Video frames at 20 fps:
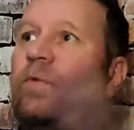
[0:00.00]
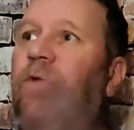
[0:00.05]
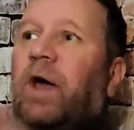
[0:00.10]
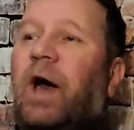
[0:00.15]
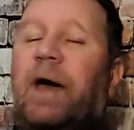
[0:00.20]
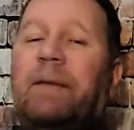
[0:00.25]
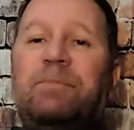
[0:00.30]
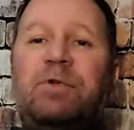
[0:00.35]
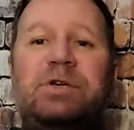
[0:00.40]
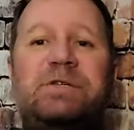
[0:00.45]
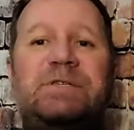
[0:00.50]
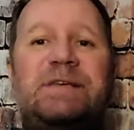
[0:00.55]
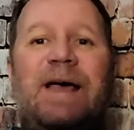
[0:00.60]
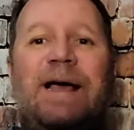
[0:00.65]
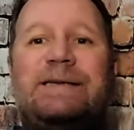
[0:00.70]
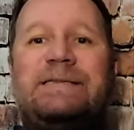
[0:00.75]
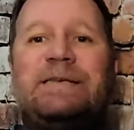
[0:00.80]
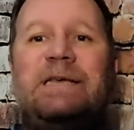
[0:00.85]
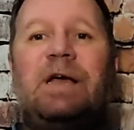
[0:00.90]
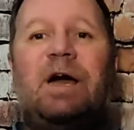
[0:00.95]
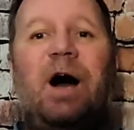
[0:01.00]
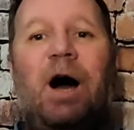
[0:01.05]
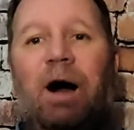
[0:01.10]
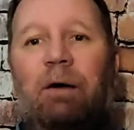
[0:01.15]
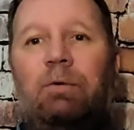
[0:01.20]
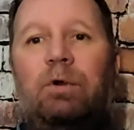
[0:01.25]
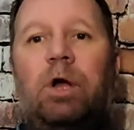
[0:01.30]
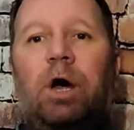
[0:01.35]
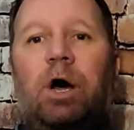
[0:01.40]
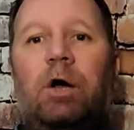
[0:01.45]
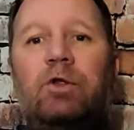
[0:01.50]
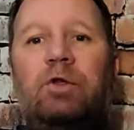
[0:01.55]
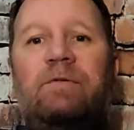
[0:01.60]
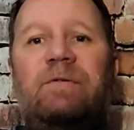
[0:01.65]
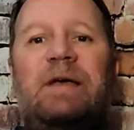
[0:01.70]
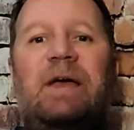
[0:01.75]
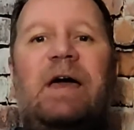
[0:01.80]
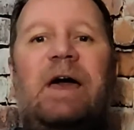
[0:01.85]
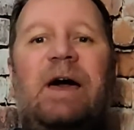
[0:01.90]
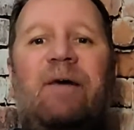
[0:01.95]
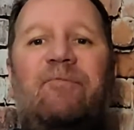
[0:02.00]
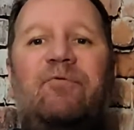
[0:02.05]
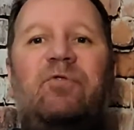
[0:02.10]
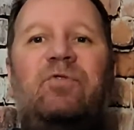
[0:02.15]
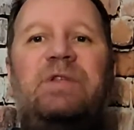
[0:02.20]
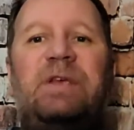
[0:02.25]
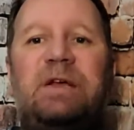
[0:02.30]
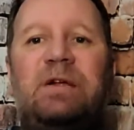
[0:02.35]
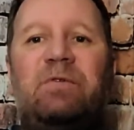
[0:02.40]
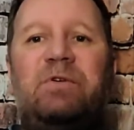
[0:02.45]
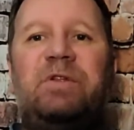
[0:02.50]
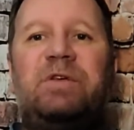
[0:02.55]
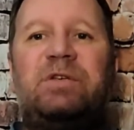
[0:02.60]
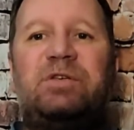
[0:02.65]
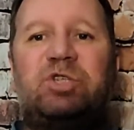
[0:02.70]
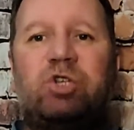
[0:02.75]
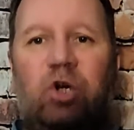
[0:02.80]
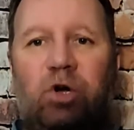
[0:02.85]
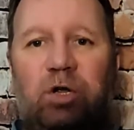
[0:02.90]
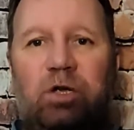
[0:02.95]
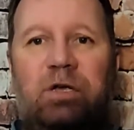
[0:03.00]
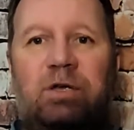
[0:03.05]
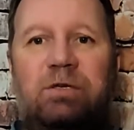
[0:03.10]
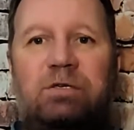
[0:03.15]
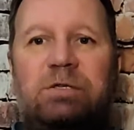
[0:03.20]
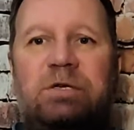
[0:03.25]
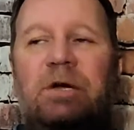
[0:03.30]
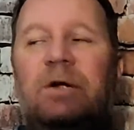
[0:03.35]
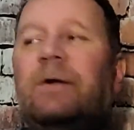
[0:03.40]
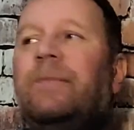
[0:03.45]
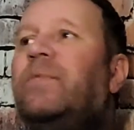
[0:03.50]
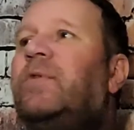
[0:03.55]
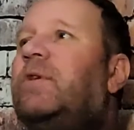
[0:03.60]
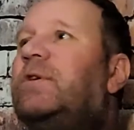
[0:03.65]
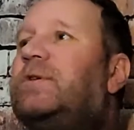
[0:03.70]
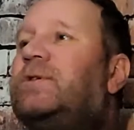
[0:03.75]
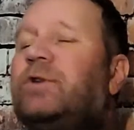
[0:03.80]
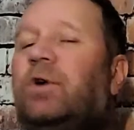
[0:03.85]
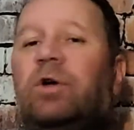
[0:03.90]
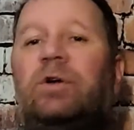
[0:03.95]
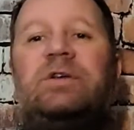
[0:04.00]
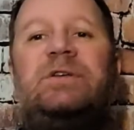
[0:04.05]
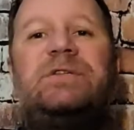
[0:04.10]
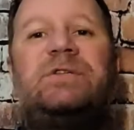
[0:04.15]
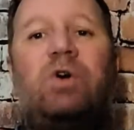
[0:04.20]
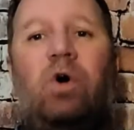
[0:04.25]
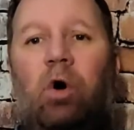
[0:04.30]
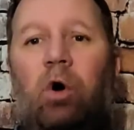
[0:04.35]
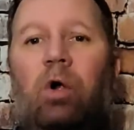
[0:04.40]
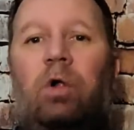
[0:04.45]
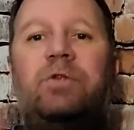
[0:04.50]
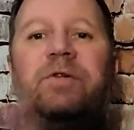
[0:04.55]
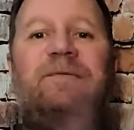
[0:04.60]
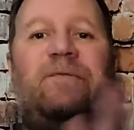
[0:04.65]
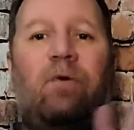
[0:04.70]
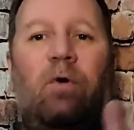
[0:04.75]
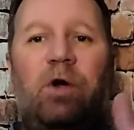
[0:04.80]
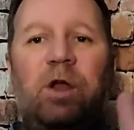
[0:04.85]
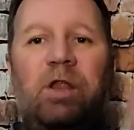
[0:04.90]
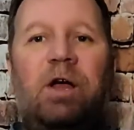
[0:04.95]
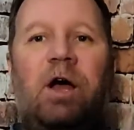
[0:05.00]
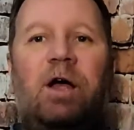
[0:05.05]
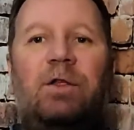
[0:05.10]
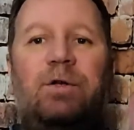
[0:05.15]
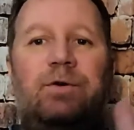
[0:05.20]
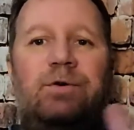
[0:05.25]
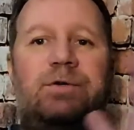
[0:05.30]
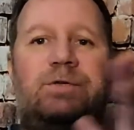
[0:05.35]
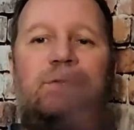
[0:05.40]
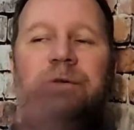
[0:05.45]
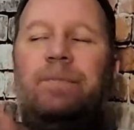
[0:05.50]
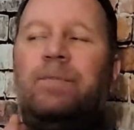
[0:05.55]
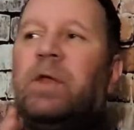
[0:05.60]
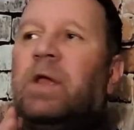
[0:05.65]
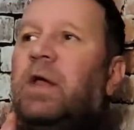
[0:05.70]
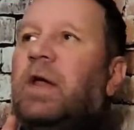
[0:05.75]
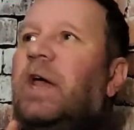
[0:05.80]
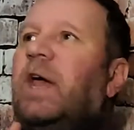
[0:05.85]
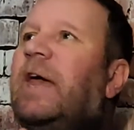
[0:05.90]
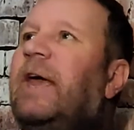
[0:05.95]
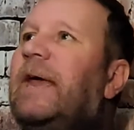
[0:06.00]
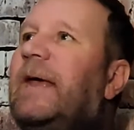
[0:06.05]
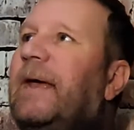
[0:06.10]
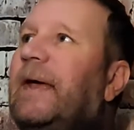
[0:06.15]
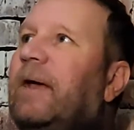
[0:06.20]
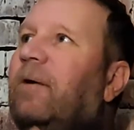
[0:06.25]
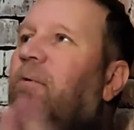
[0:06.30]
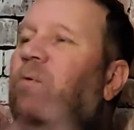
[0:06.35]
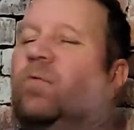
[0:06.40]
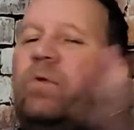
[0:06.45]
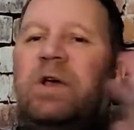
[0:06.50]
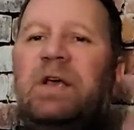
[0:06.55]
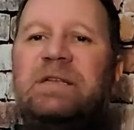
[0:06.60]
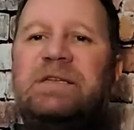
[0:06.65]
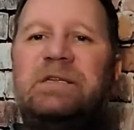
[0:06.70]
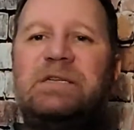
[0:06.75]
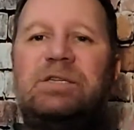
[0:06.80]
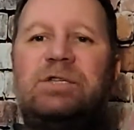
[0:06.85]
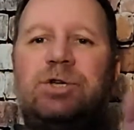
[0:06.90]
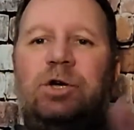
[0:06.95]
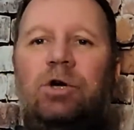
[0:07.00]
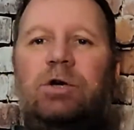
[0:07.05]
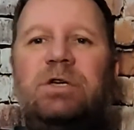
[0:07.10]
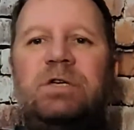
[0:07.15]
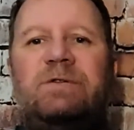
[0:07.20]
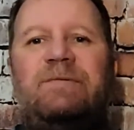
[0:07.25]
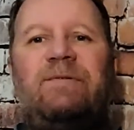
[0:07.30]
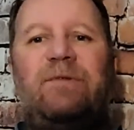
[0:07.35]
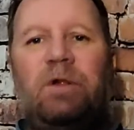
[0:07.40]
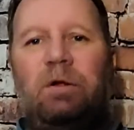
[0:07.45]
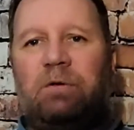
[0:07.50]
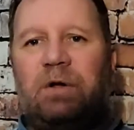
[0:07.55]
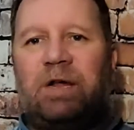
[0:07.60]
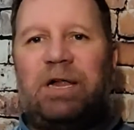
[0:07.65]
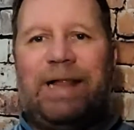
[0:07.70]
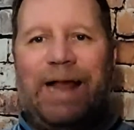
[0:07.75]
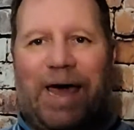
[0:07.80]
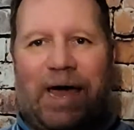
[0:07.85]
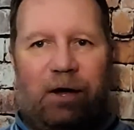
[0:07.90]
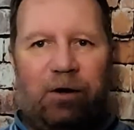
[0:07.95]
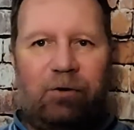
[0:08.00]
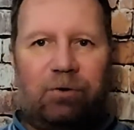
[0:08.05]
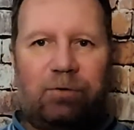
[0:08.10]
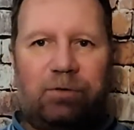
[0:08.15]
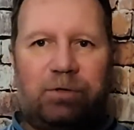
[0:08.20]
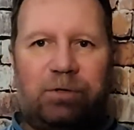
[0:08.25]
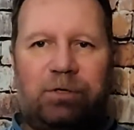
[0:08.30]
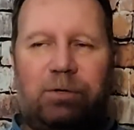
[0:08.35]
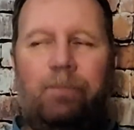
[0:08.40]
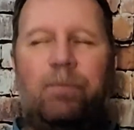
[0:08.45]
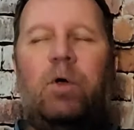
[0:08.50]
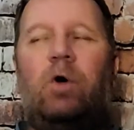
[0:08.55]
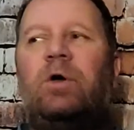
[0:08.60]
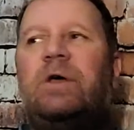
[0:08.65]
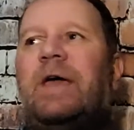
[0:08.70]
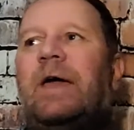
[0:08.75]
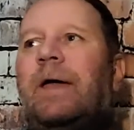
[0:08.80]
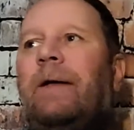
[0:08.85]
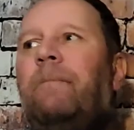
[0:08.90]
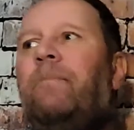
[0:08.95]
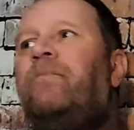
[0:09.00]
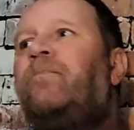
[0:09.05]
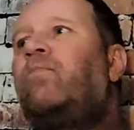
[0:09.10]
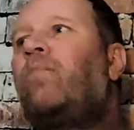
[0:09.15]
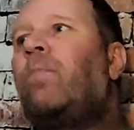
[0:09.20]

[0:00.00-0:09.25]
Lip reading: I'm just asking, how long do we have to deal with this circus? The circus called the 49ers. It's a circus full of clowns, okay?